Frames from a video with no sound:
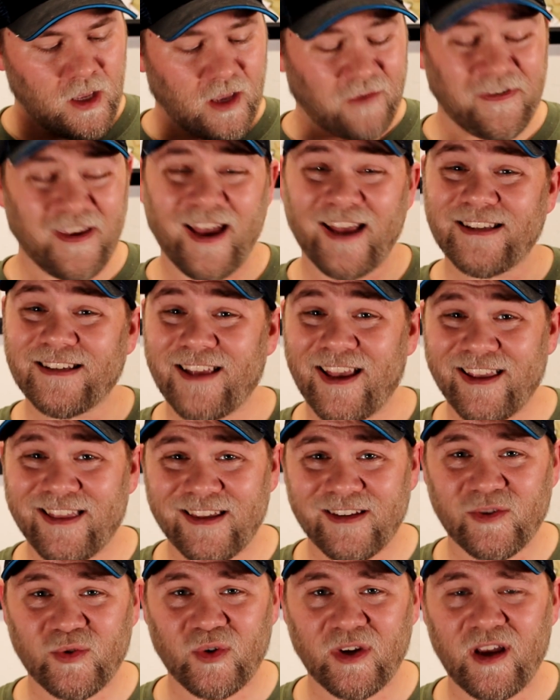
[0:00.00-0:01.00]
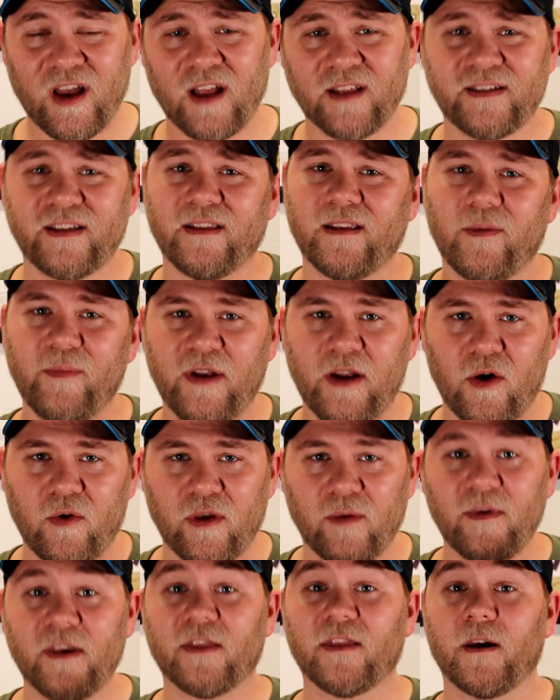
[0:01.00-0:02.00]
If you guys like this sort of content, let me know.
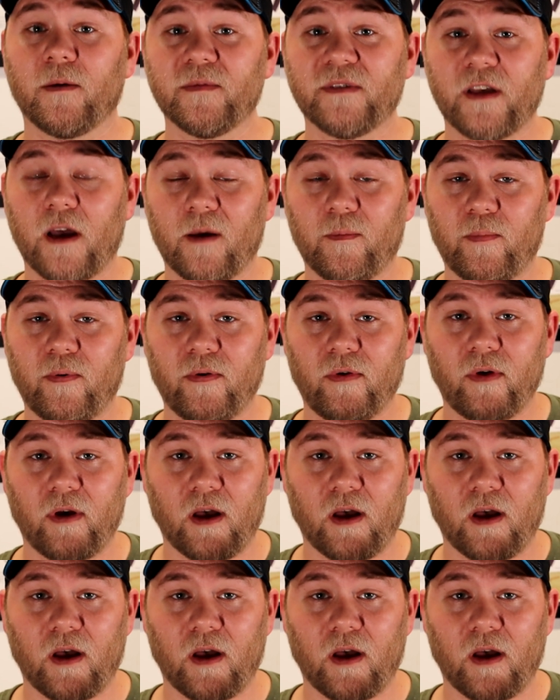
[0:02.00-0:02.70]
Give me a thumbs up.